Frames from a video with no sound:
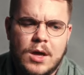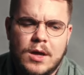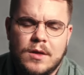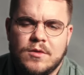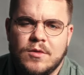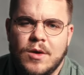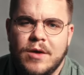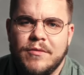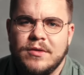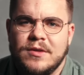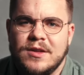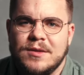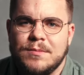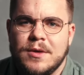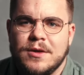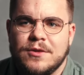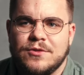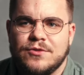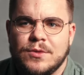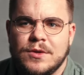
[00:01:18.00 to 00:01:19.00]
And so I have a deep
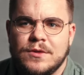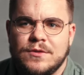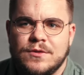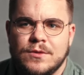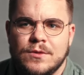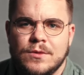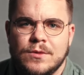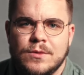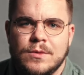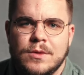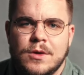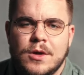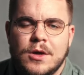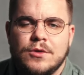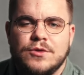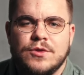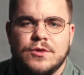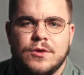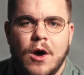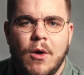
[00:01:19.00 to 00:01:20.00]
ministry to
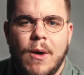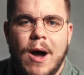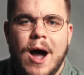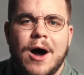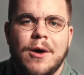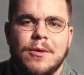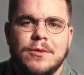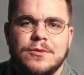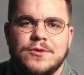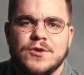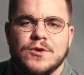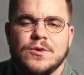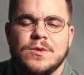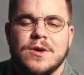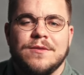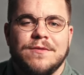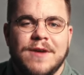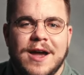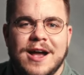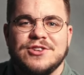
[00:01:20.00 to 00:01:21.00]
go out to
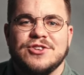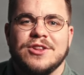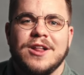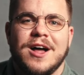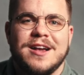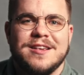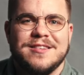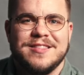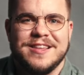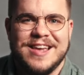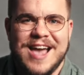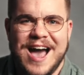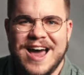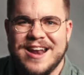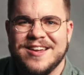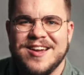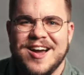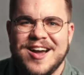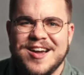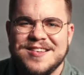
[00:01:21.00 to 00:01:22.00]
evangelize the
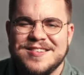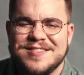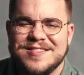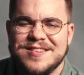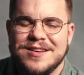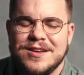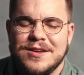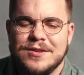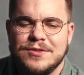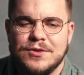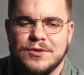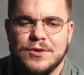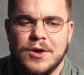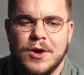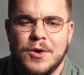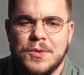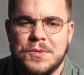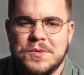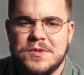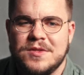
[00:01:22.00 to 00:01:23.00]
catechized, to
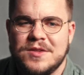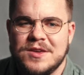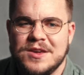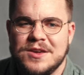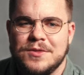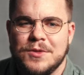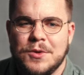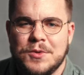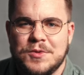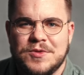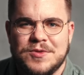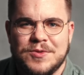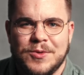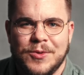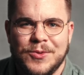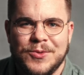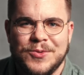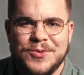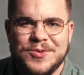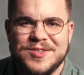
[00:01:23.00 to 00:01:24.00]
go seek those
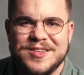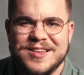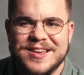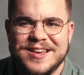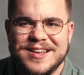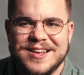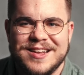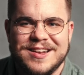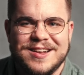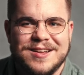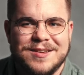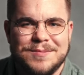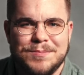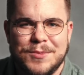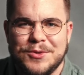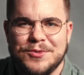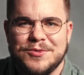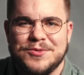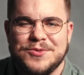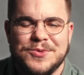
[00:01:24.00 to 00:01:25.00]
souls in
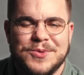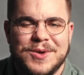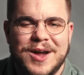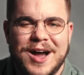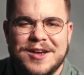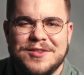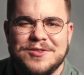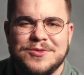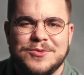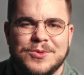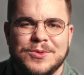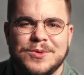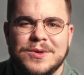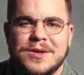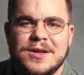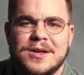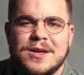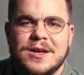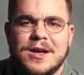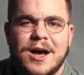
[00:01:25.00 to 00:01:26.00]
middle school and high school,
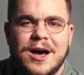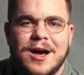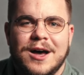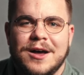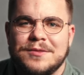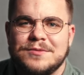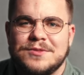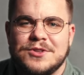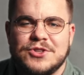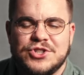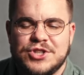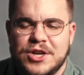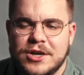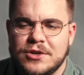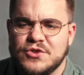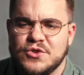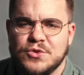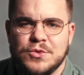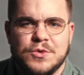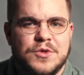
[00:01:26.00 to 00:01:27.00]
to share
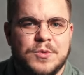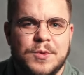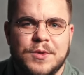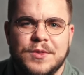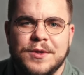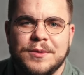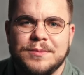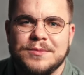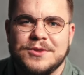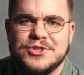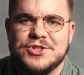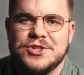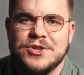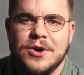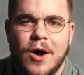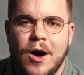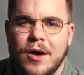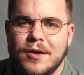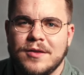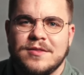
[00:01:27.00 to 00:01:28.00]
truth with them, to
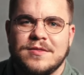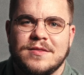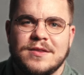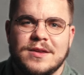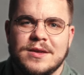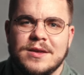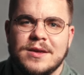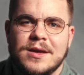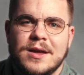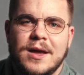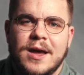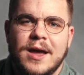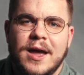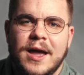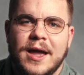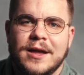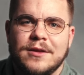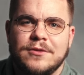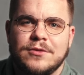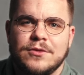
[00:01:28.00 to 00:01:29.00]
share honesty,
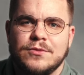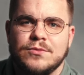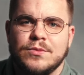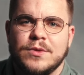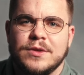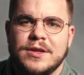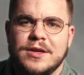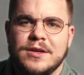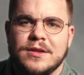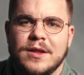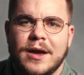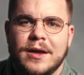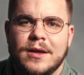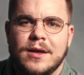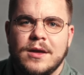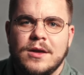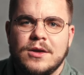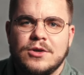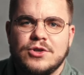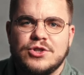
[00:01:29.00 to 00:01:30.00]
and to really like
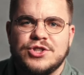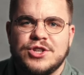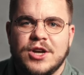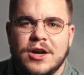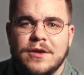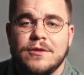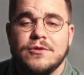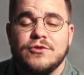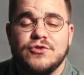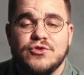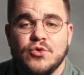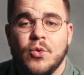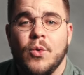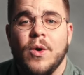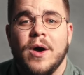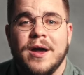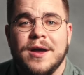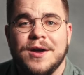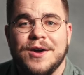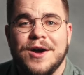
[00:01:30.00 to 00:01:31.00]
share the
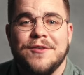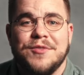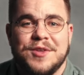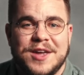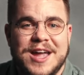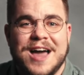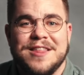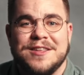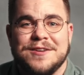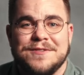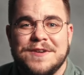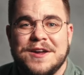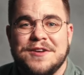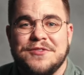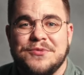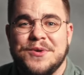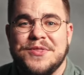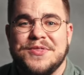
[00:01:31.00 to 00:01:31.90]
joy of the Catholic faith